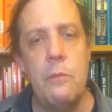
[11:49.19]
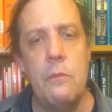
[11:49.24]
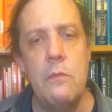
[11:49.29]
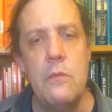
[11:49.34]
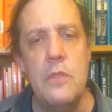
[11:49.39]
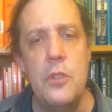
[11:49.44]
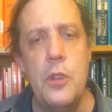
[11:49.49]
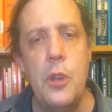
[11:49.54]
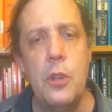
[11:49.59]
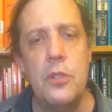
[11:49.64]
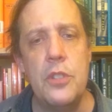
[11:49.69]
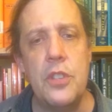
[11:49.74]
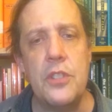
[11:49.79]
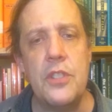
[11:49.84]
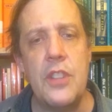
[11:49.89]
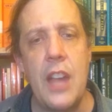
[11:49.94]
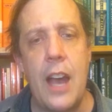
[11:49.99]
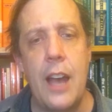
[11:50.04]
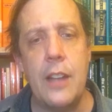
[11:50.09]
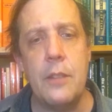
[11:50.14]
uses
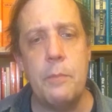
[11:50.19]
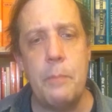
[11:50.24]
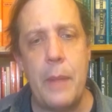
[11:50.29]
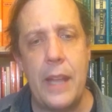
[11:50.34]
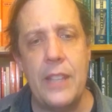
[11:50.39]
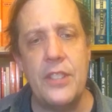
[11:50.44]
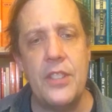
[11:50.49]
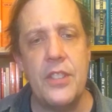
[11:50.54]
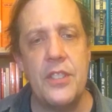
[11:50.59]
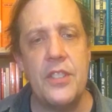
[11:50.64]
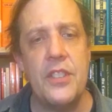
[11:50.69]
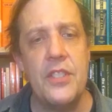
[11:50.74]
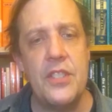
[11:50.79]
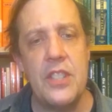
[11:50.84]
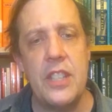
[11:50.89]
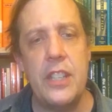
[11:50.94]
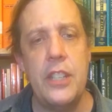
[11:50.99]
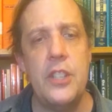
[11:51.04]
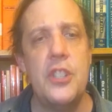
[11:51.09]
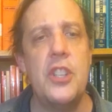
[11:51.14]
that, bases his
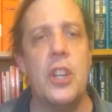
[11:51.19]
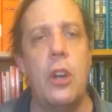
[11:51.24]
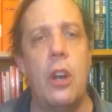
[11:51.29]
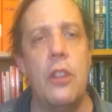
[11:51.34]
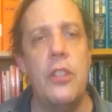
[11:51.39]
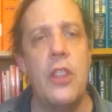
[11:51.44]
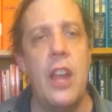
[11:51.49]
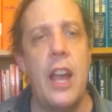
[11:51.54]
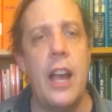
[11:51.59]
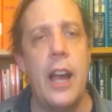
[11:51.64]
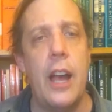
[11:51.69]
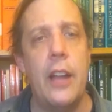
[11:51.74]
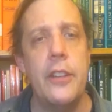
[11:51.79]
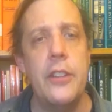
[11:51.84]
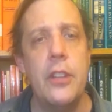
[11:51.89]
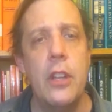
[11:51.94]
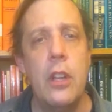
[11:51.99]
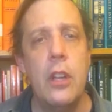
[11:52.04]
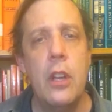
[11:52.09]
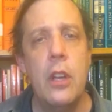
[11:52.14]
teaching on that.